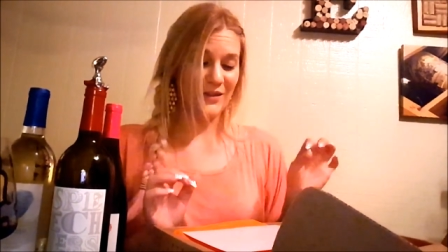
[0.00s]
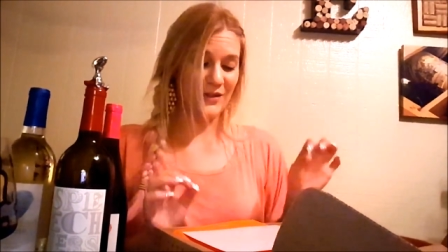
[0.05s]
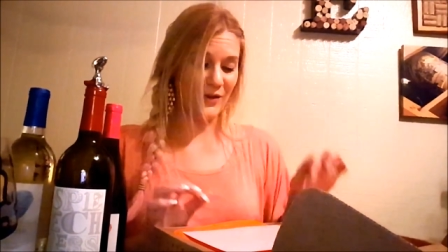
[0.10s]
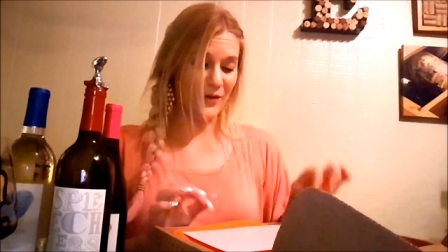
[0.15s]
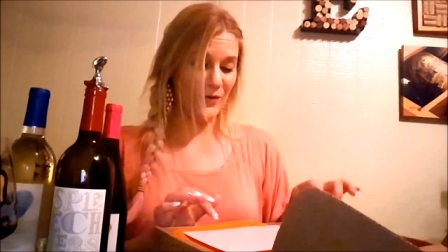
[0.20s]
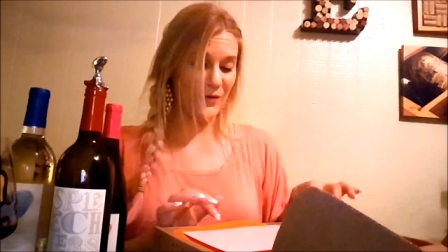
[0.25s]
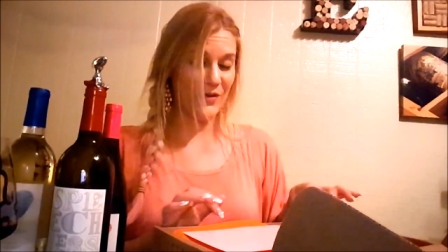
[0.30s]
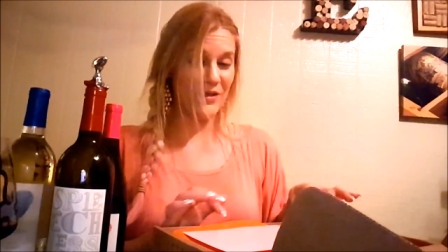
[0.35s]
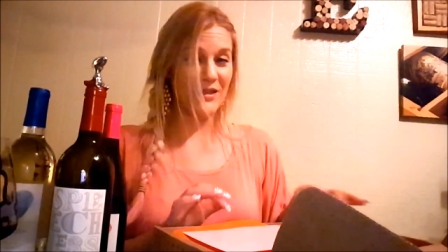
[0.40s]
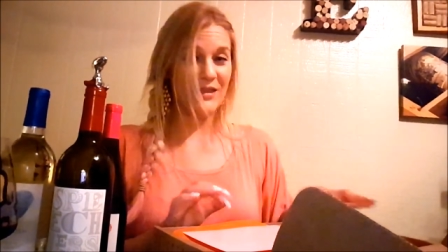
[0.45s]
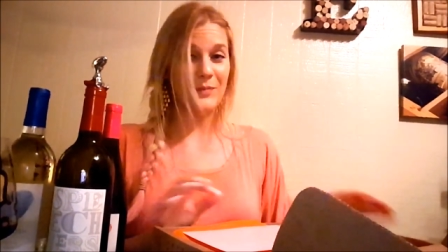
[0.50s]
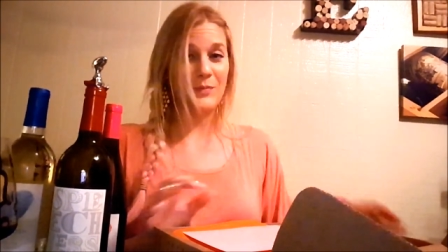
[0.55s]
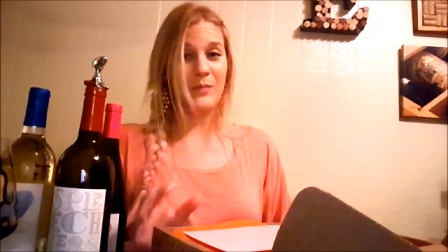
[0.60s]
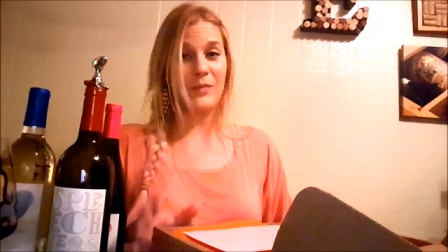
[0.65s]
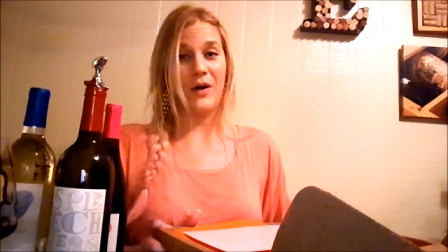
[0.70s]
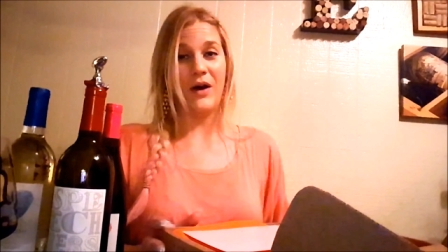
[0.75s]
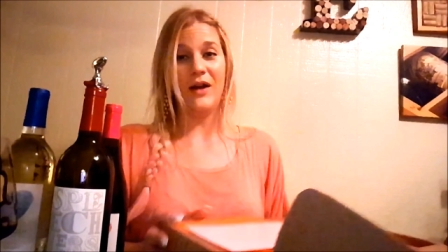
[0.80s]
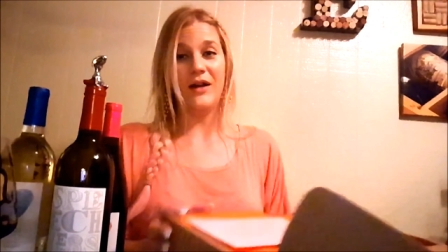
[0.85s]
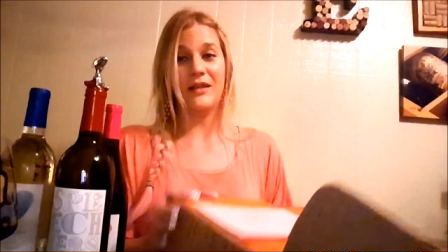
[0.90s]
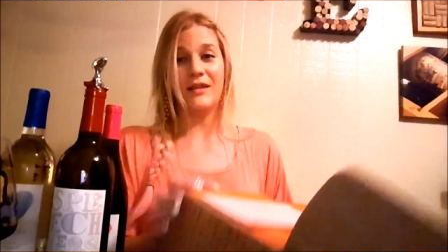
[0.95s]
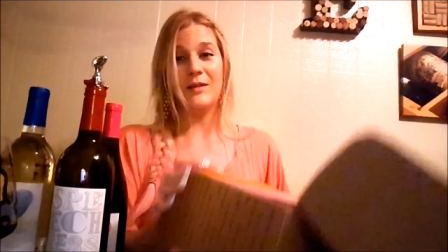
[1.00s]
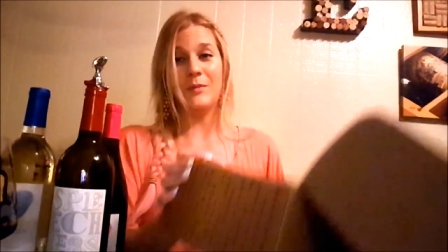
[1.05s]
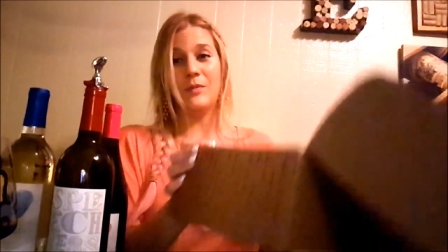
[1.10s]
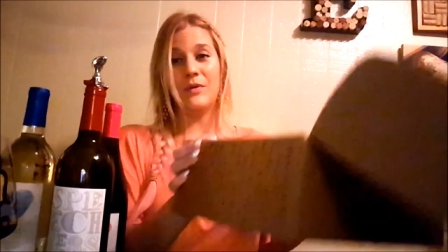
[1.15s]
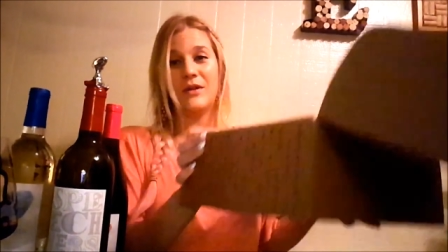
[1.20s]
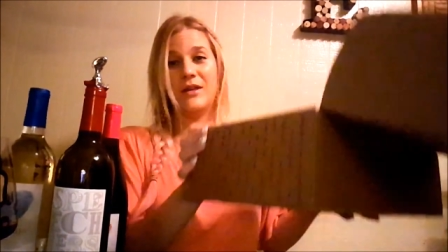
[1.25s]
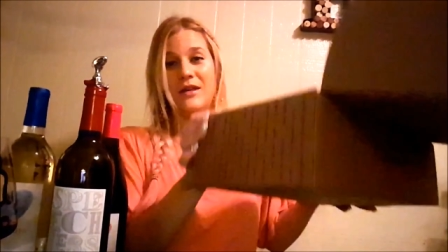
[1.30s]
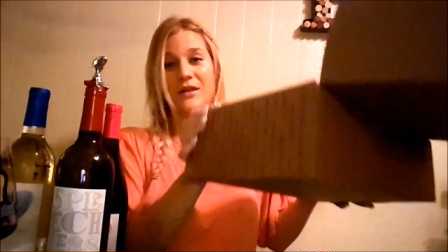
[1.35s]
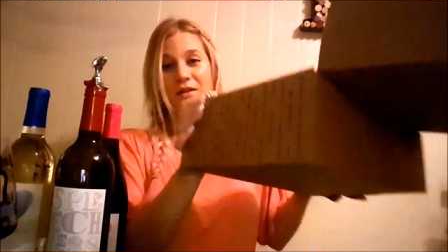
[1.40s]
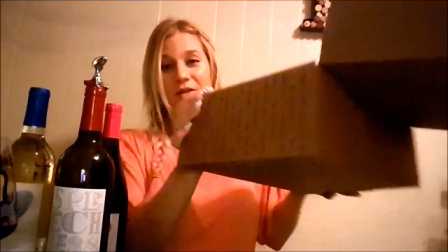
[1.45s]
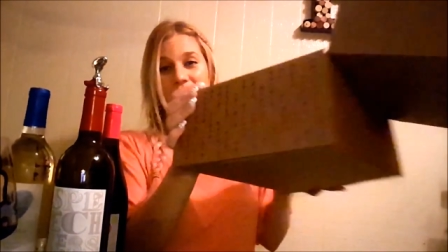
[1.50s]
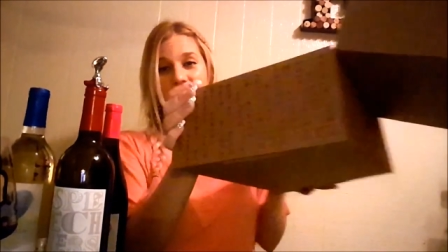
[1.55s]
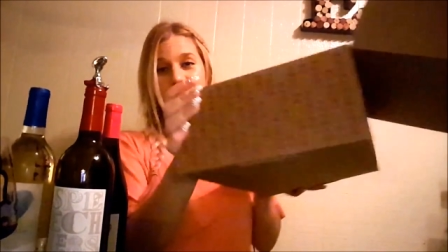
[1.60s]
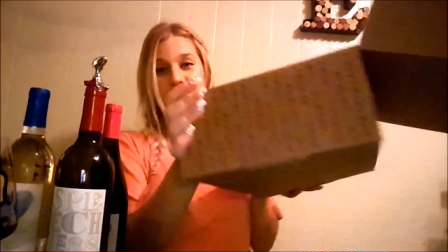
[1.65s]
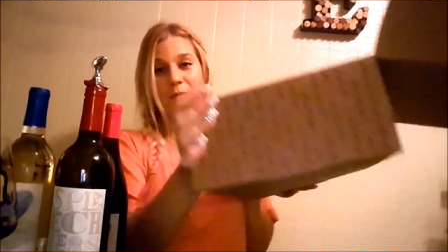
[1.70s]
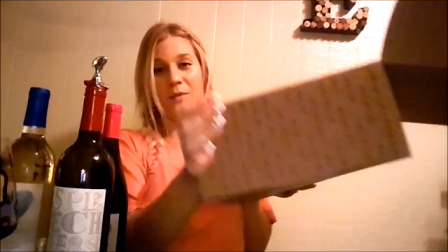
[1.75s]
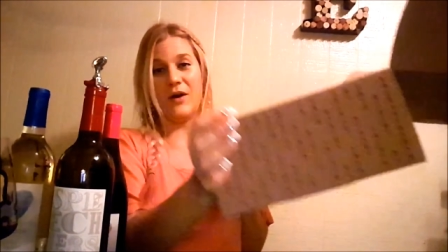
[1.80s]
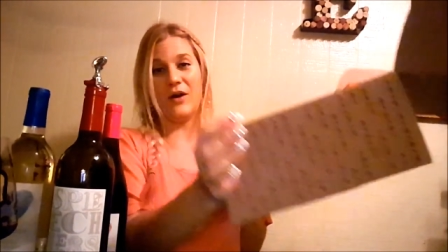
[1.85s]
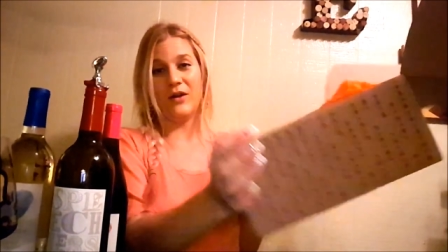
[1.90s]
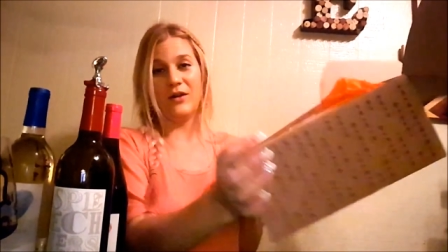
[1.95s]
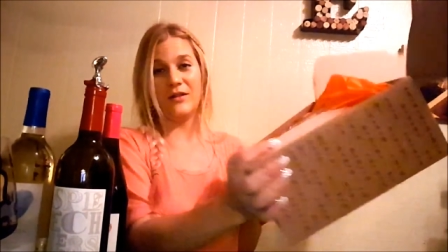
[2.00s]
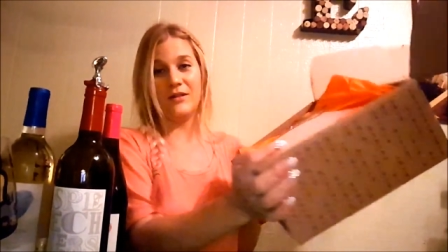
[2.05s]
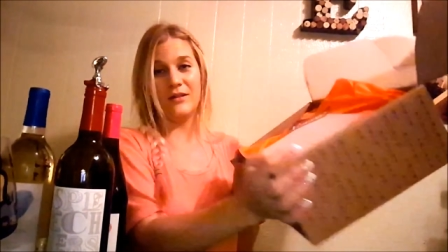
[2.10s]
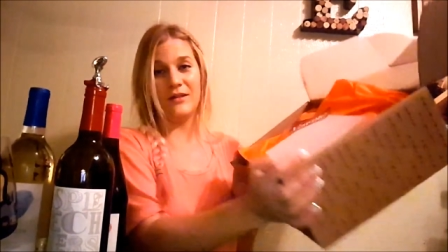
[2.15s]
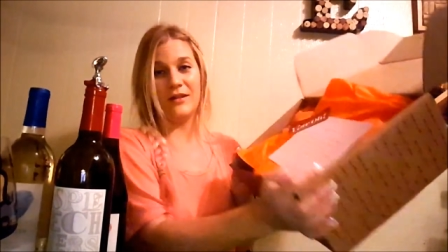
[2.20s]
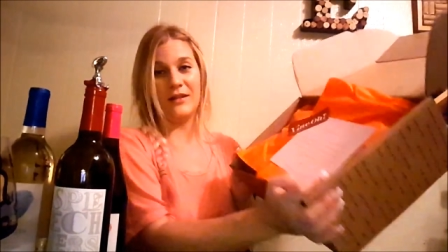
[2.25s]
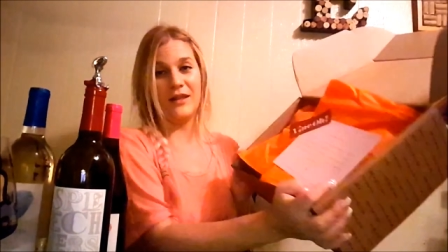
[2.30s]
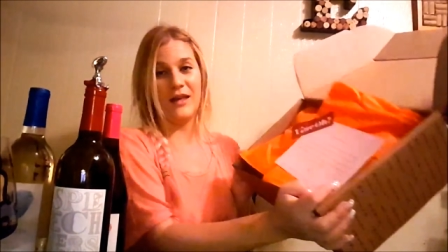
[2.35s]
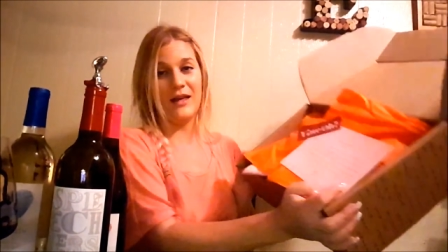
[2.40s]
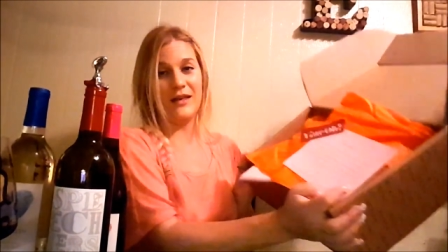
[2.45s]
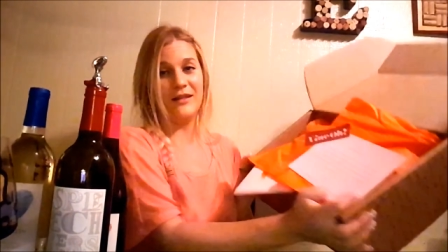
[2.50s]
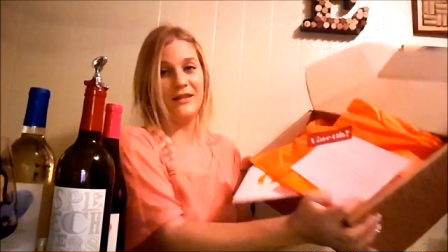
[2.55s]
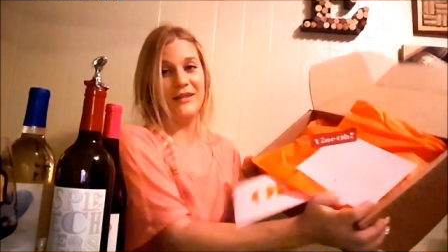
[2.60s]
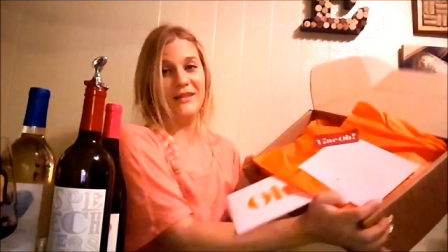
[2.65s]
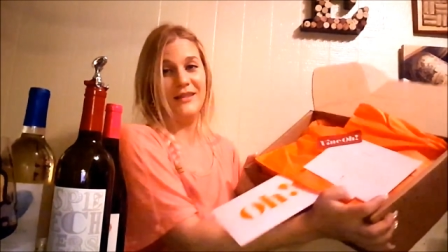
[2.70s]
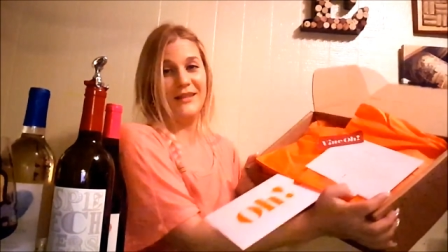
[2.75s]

So this box, it's a pretty good size box. Look at that